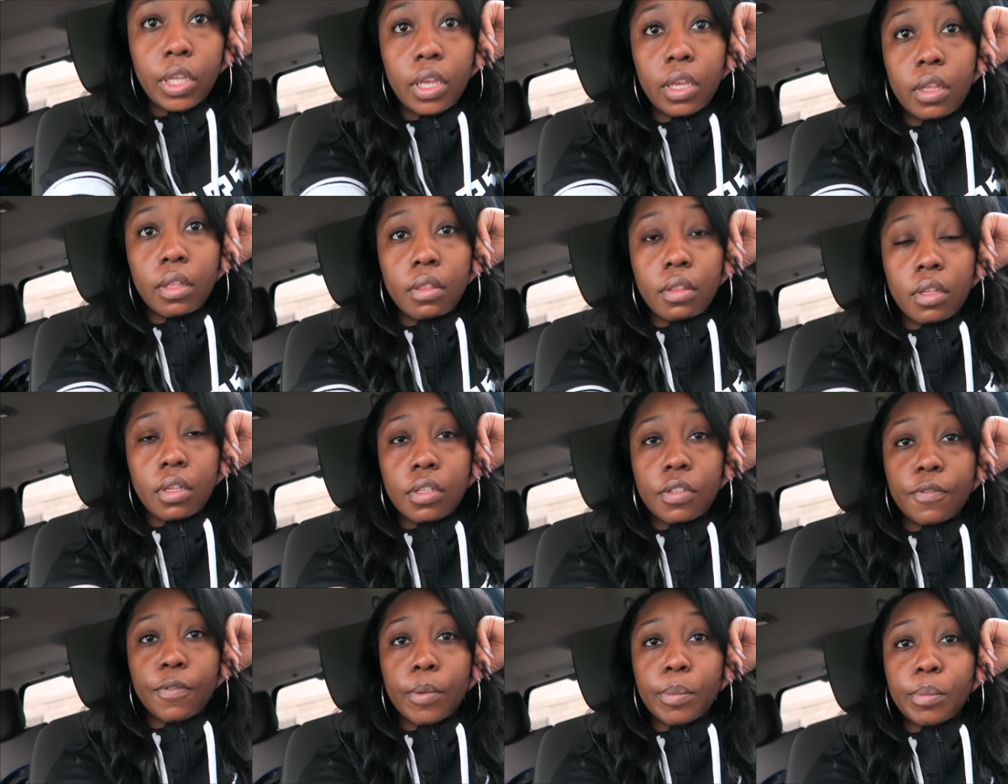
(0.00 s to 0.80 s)
we getting
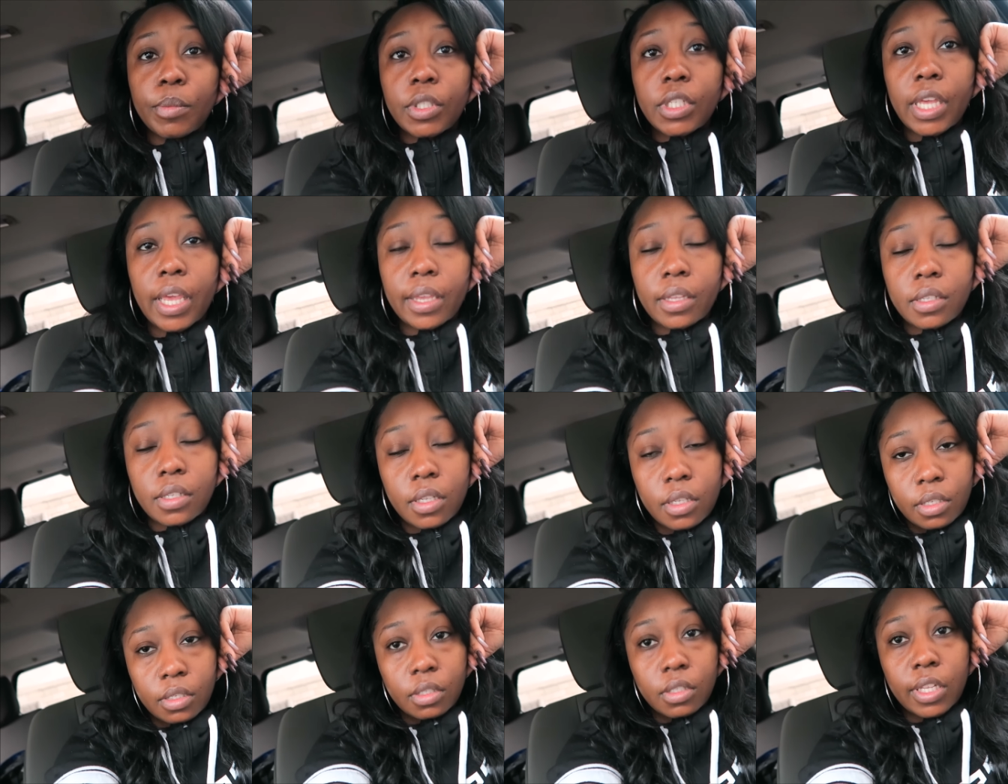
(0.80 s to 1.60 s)
this from
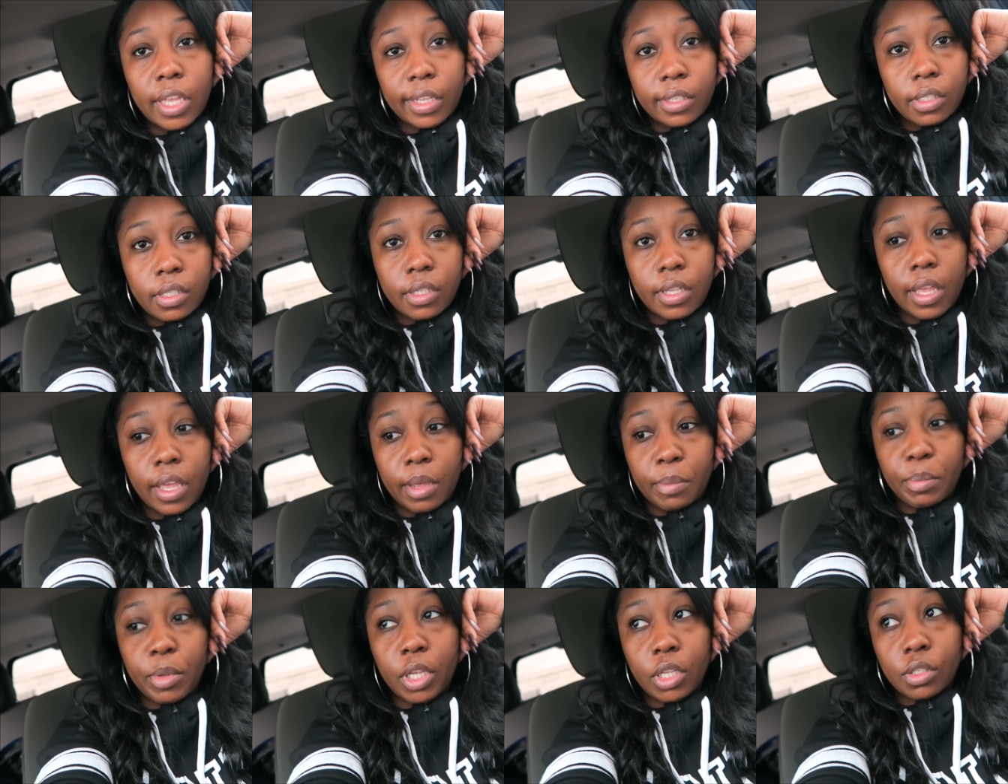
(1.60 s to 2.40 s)
Texas. Texas
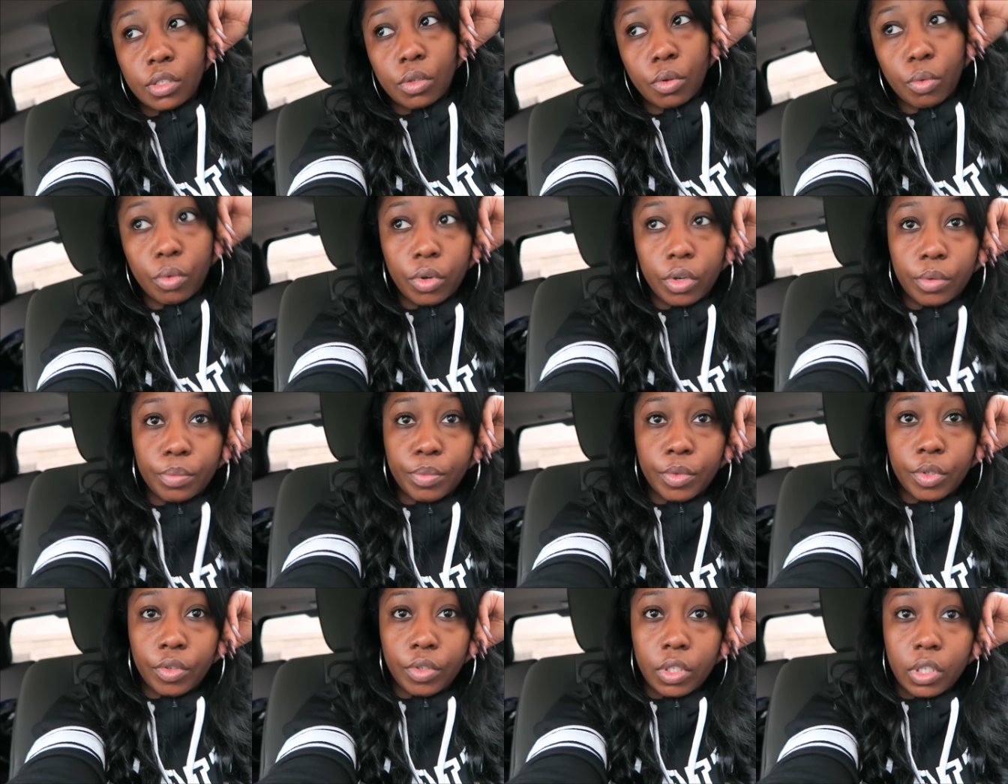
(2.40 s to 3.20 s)
had big
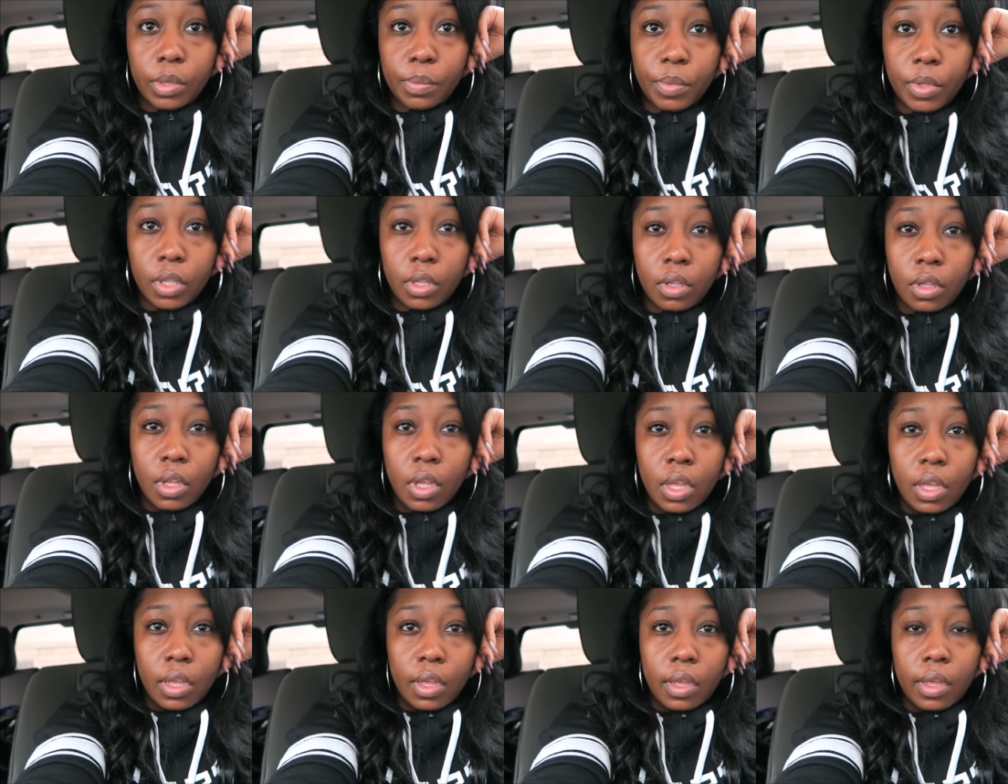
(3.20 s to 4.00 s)
storms or something,
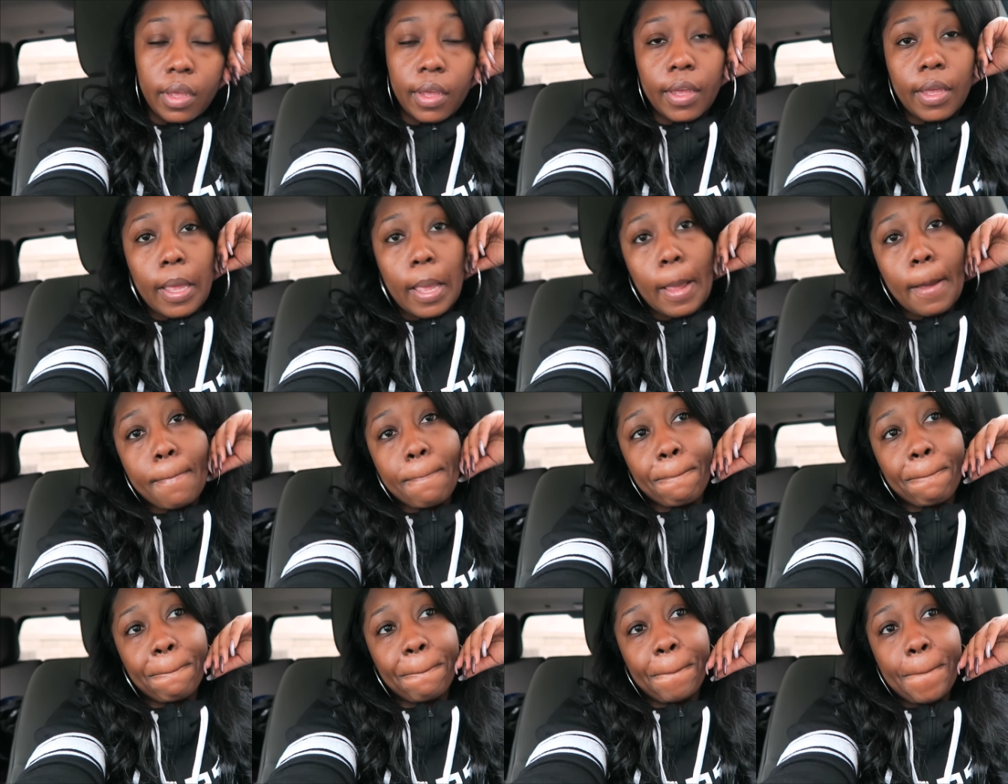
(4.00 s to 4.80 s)

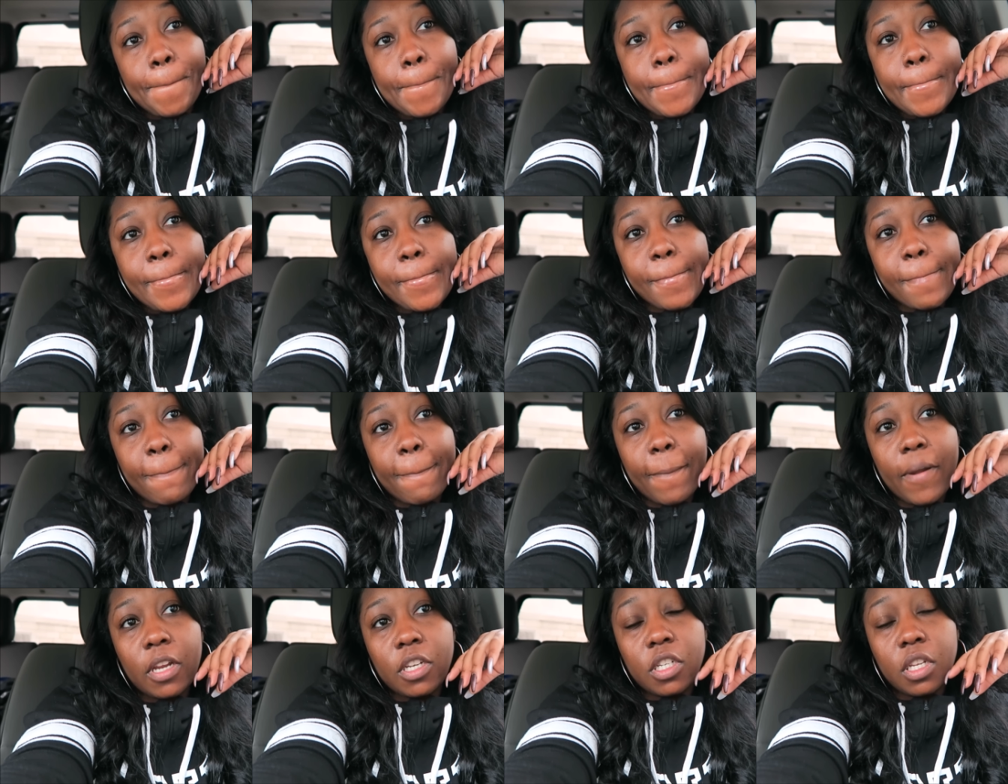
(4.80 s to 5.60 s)
and
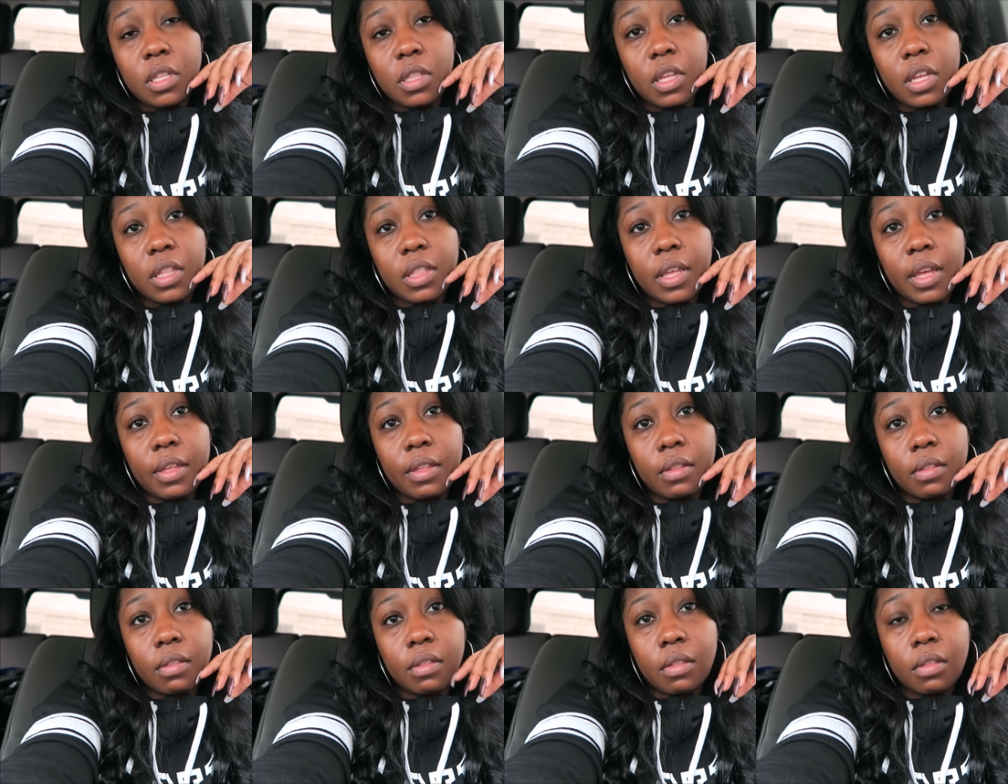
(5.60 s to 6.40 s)
she think
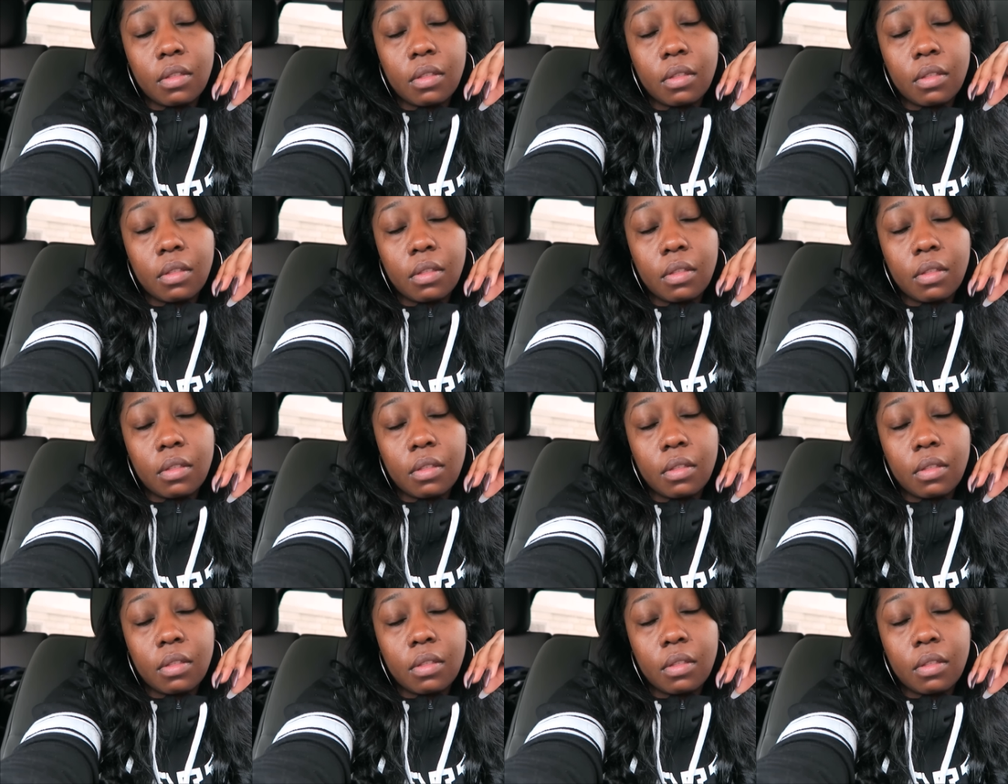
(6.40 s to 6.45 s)
that